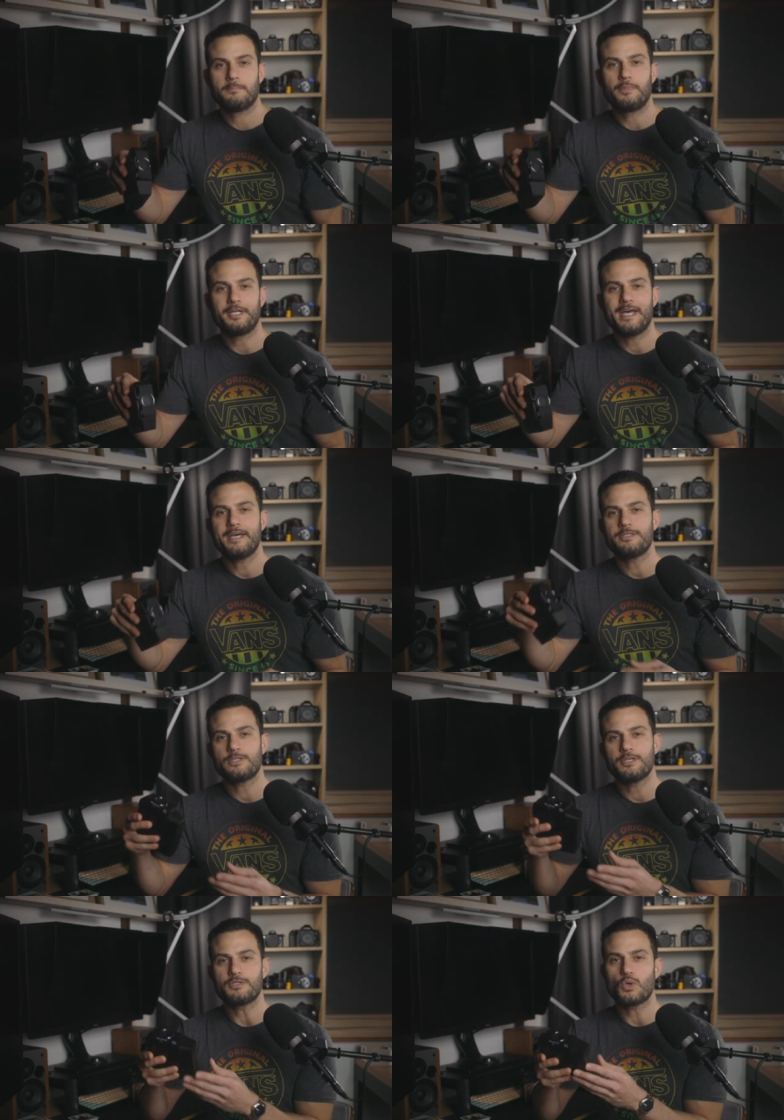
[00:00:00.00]
but it has
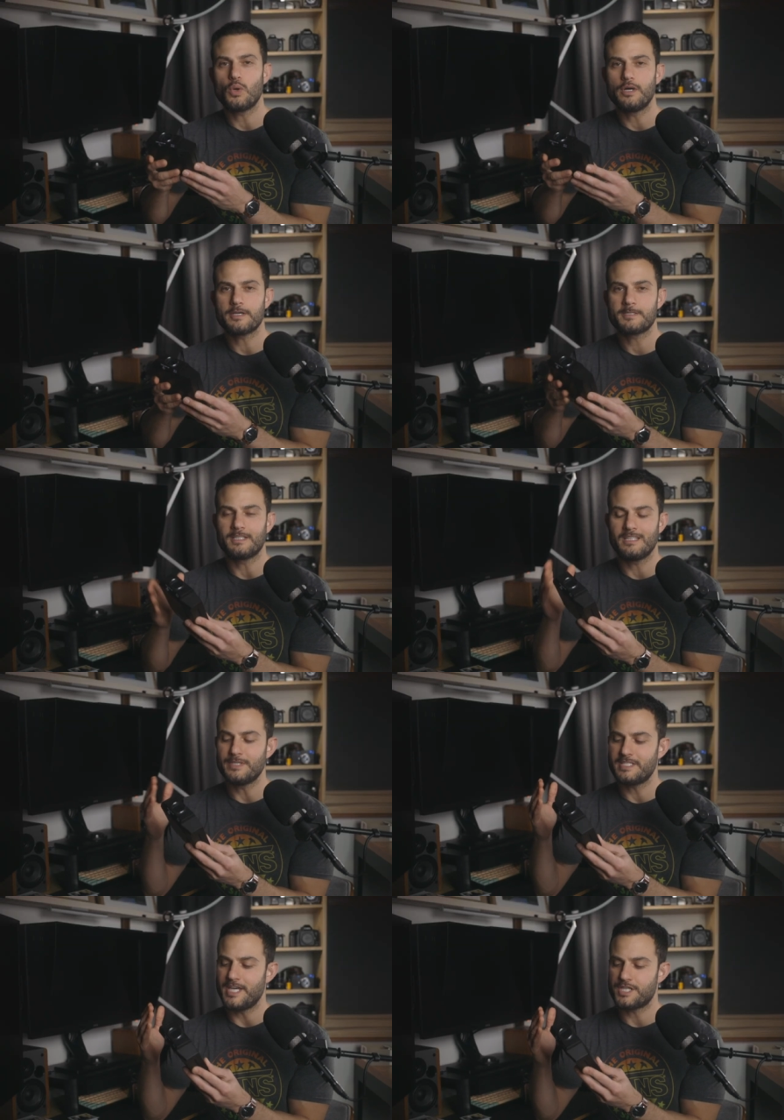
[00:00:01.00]
certain quirks and
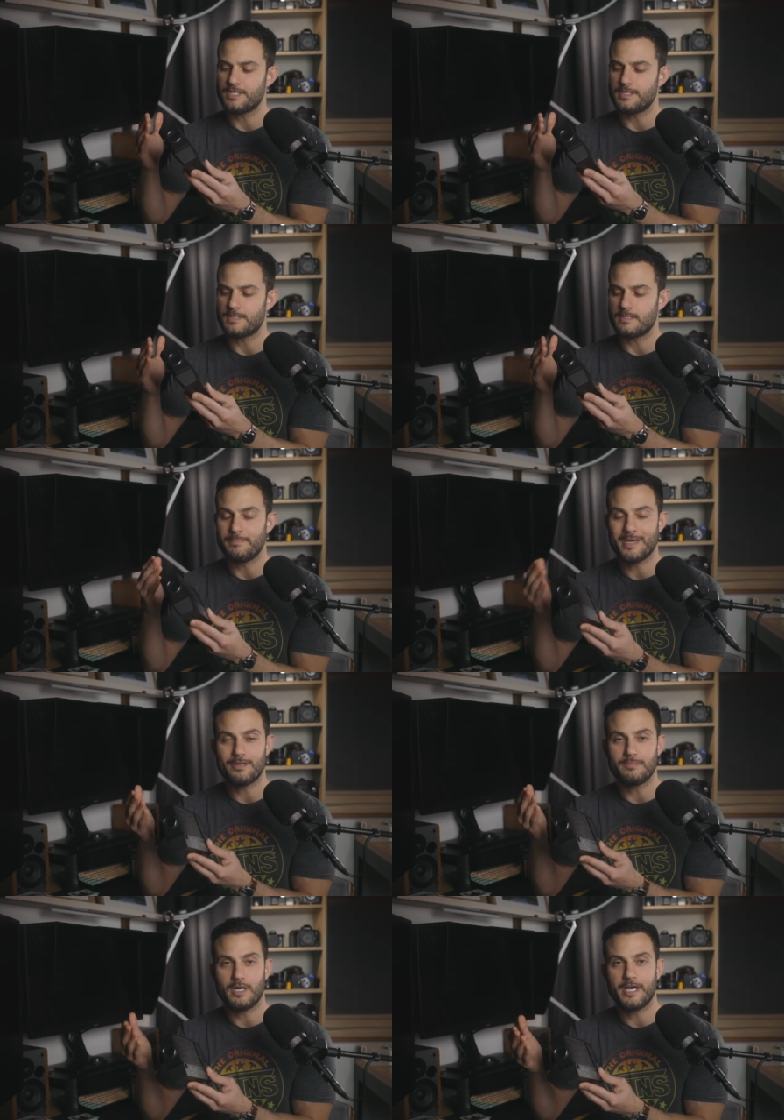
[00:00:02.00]
limitations to bear
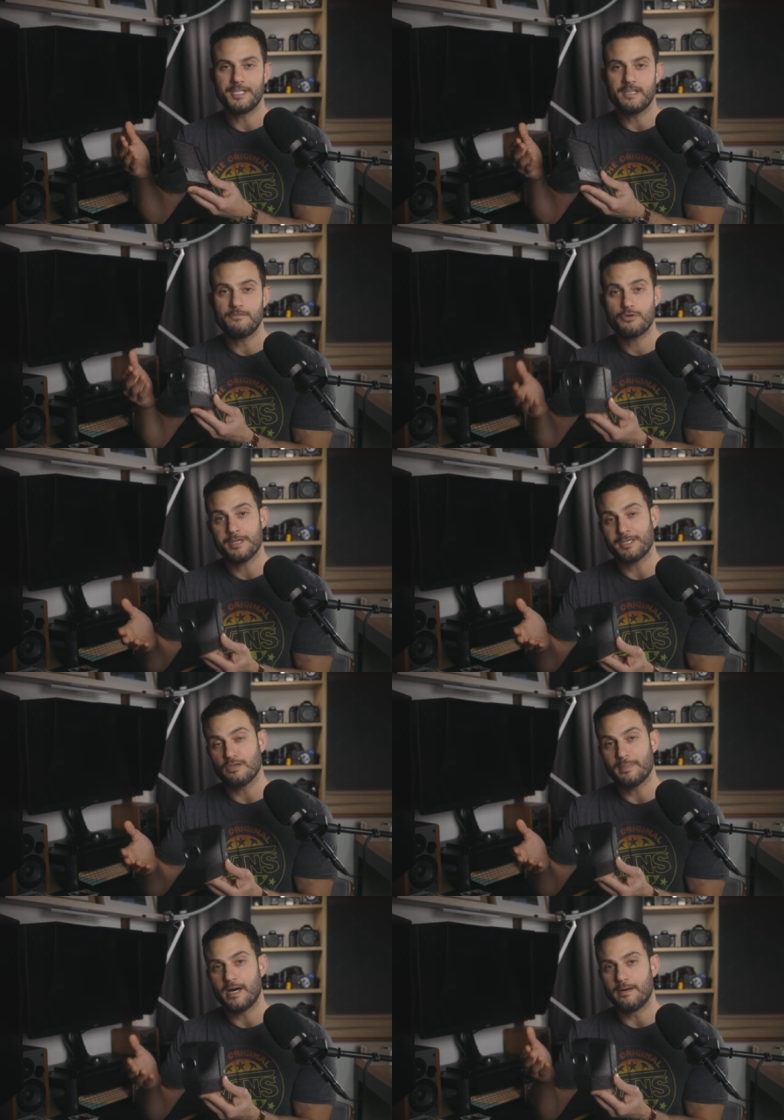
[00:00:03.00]
in mind if you're thinking
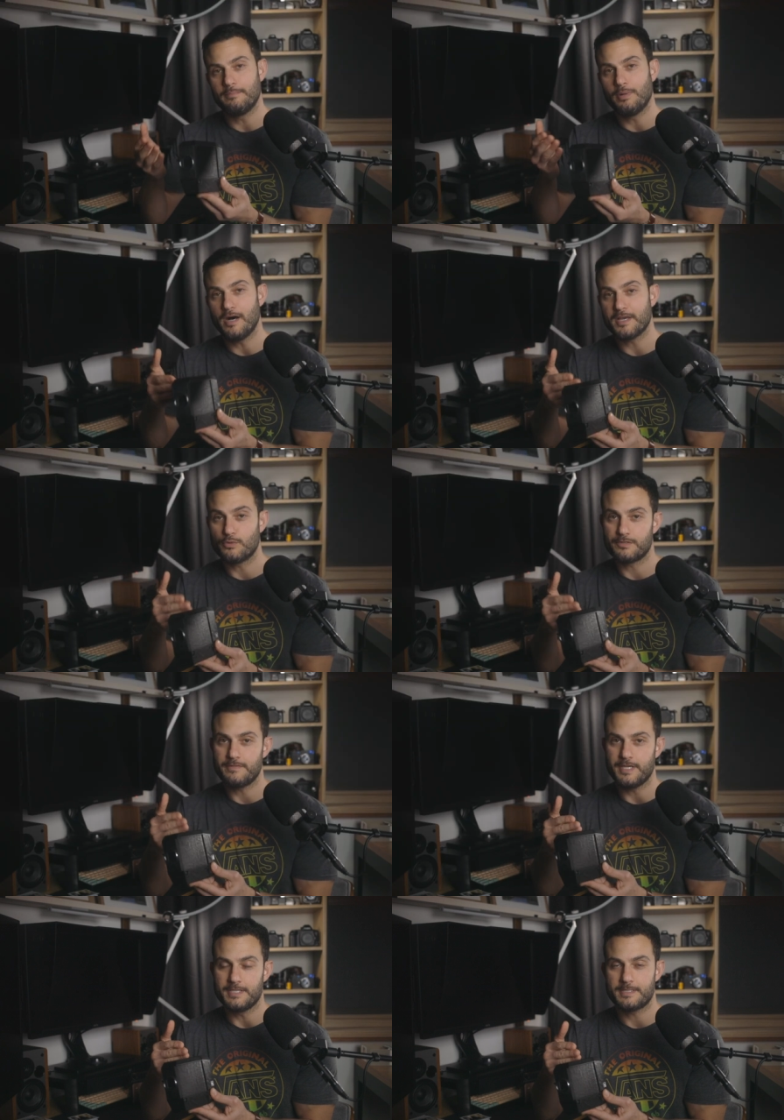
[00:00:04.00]
about buying one of
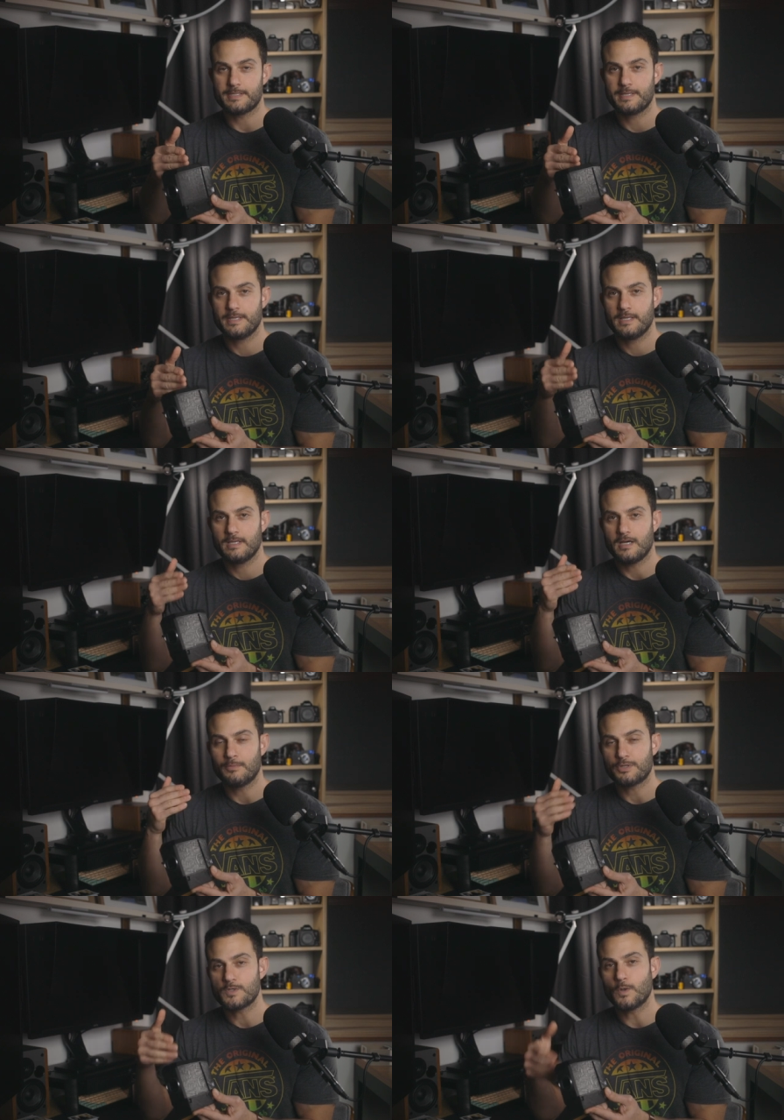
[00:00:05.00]
these. I'm
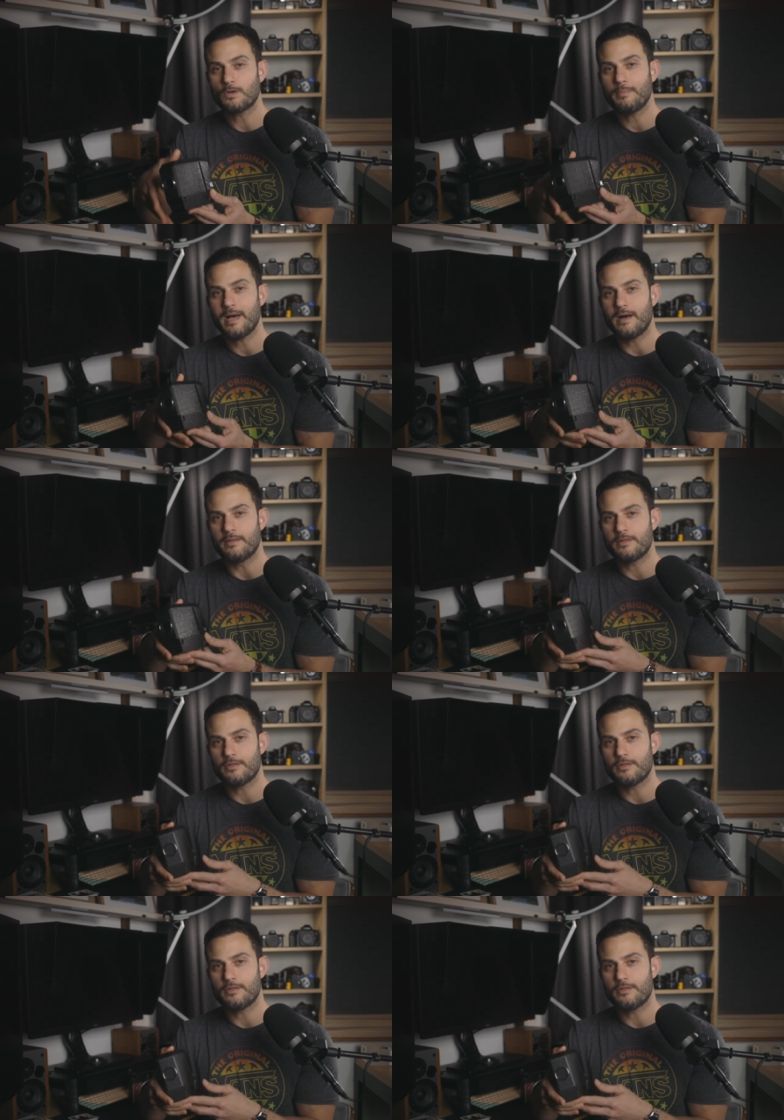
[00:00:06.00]
going to talk about